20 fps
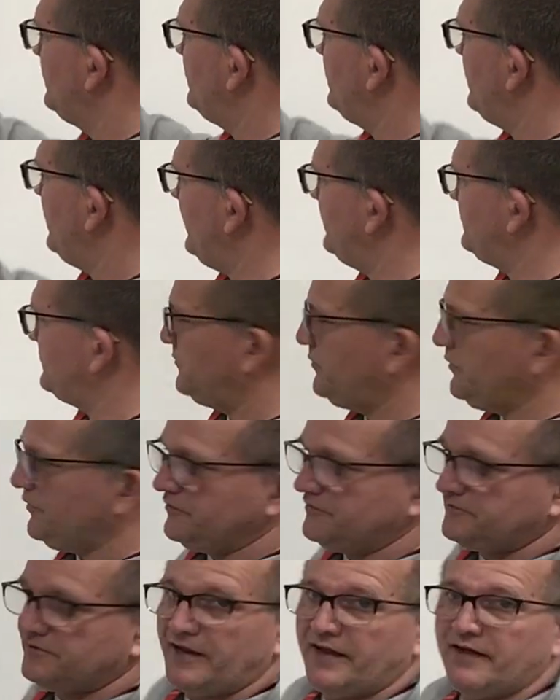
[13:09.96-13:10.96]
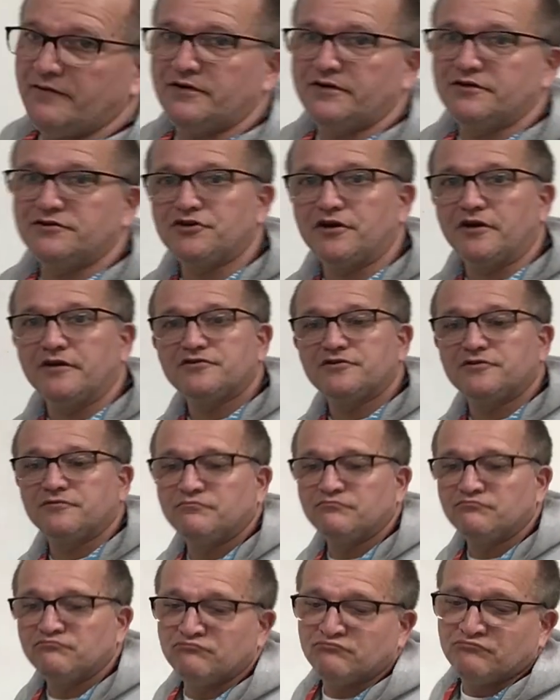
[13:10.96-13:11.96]
as opposed to having a charge.
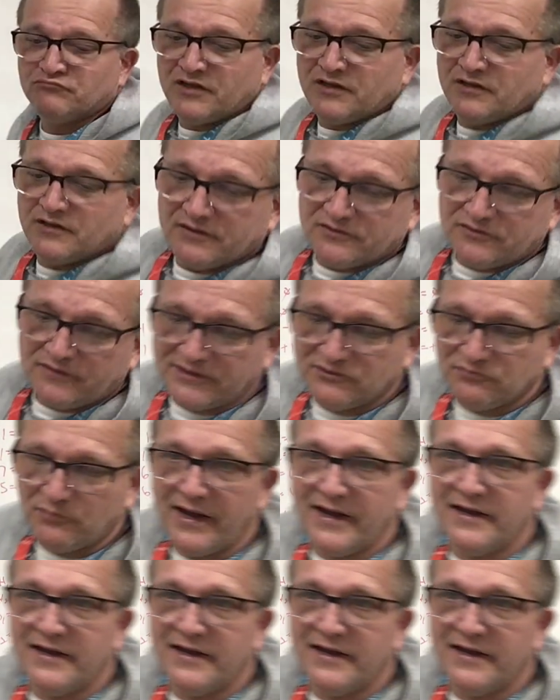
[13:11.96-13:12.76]
So that's why I